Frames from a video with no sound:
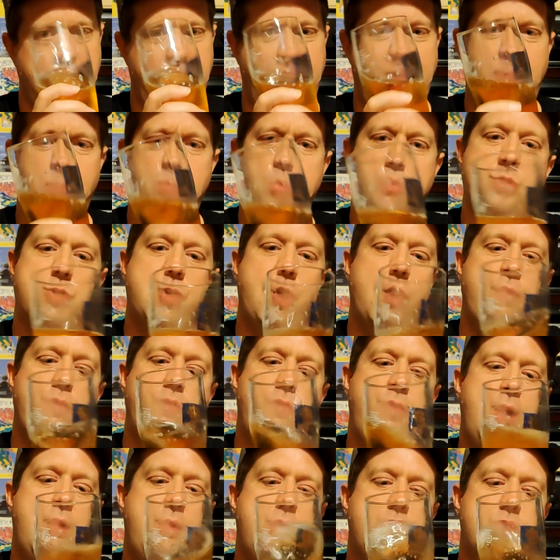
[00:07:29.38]
That one's got a
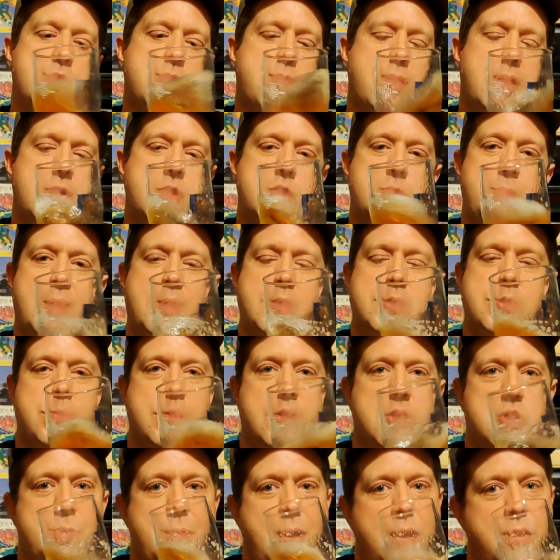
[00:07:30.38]
very strange smell to
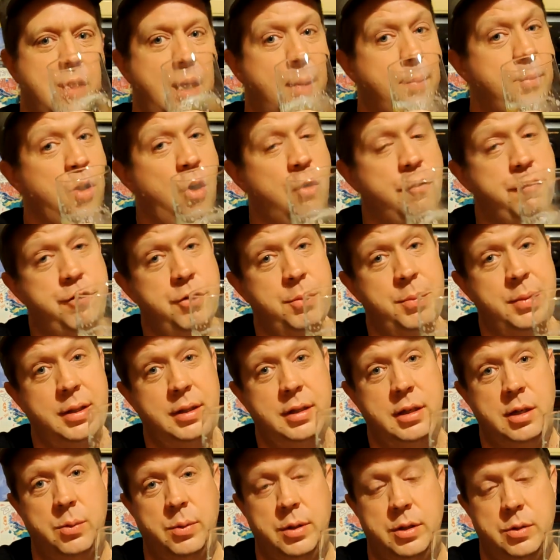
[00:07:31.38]
it, a smell that I'm not
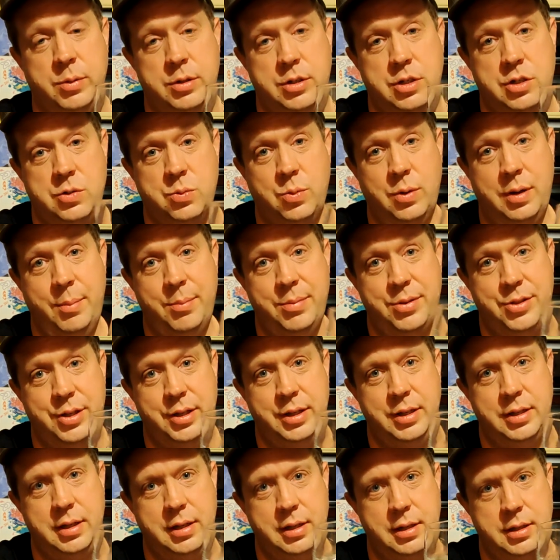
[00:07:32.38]
familiar with, which is why I'm
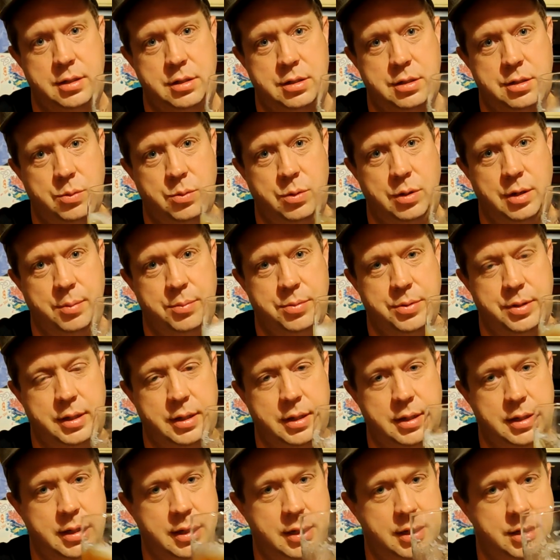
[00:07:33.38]
thinking it's the one I'm
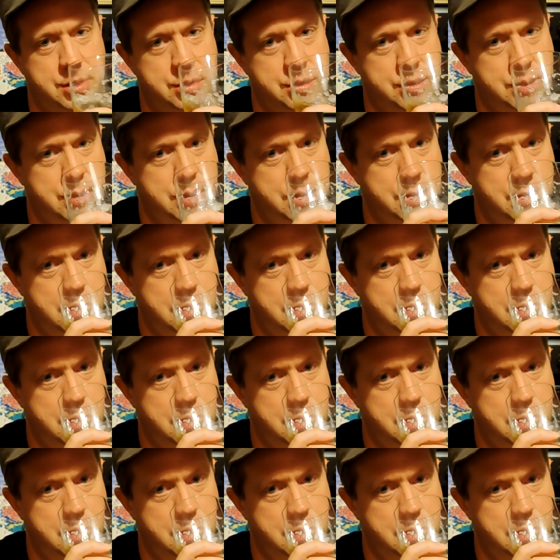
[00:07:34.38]
thinking it is.